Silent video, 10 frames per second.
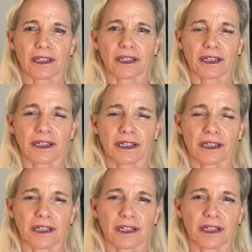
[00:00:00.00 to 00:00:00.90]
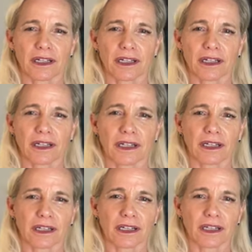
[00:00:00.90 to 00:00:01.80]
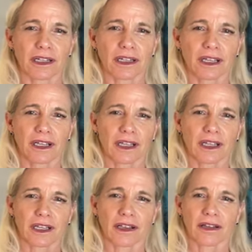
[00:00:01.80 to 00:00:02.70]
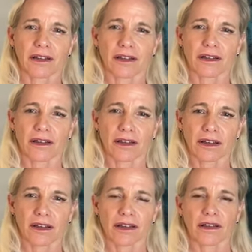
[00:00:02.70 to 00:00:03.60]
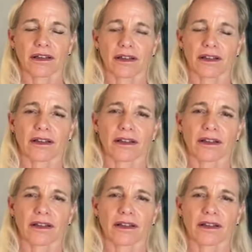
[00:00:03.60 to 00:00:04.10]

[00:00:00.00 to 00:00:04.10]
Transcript: (not speaking)